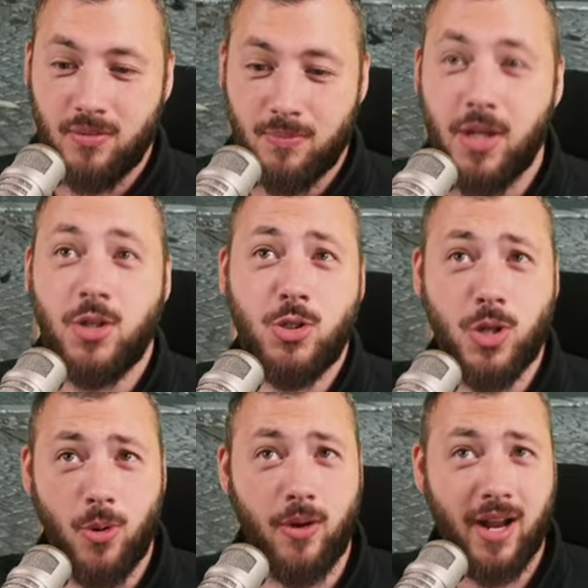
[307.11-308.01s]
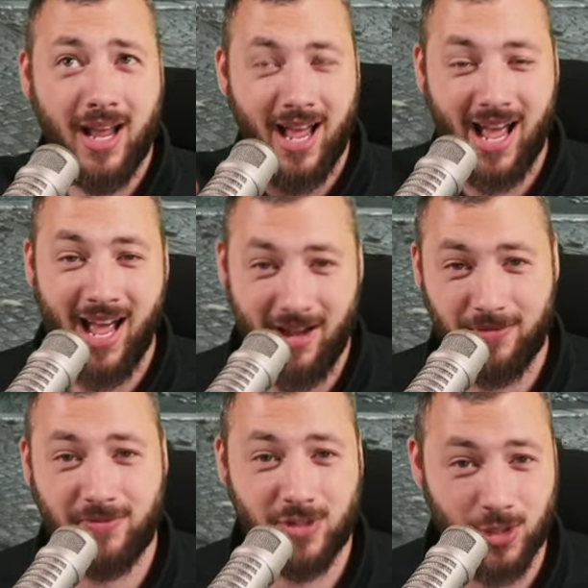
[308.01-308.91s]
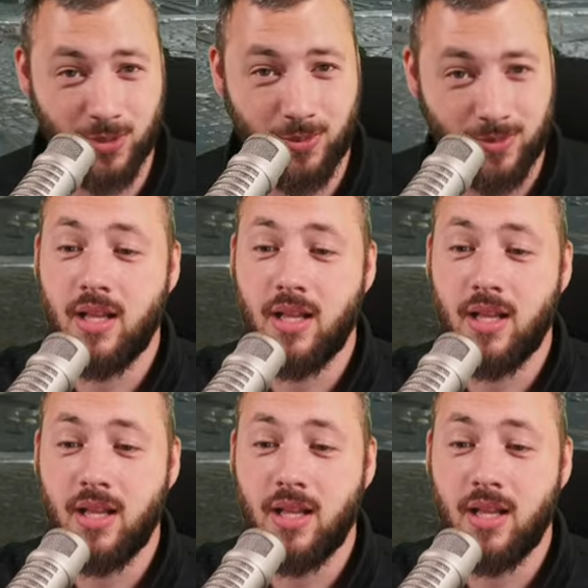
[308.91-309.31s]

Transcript: but you don't have to.